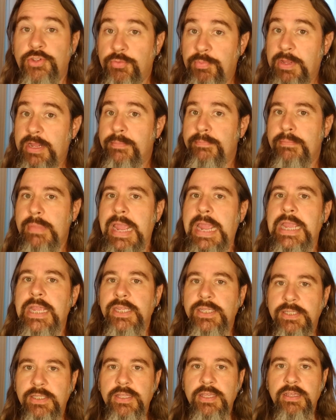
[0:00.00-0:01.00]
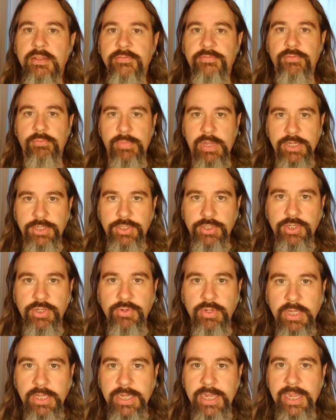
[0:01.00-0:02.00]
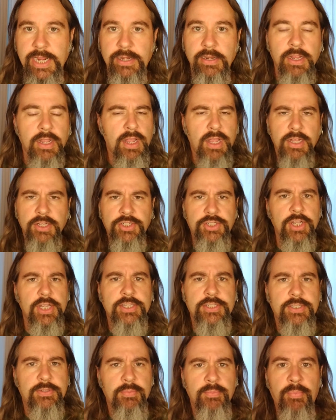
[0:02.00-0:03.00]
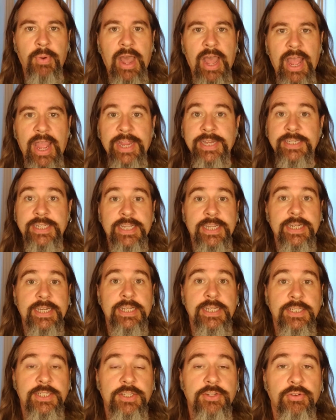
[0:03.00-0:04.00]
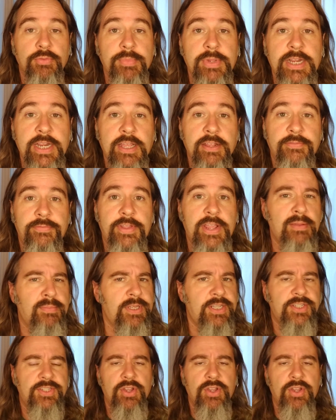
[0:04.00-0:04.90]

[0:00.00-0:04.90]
You'd be amazed the information you can get just by digging into your immediate family.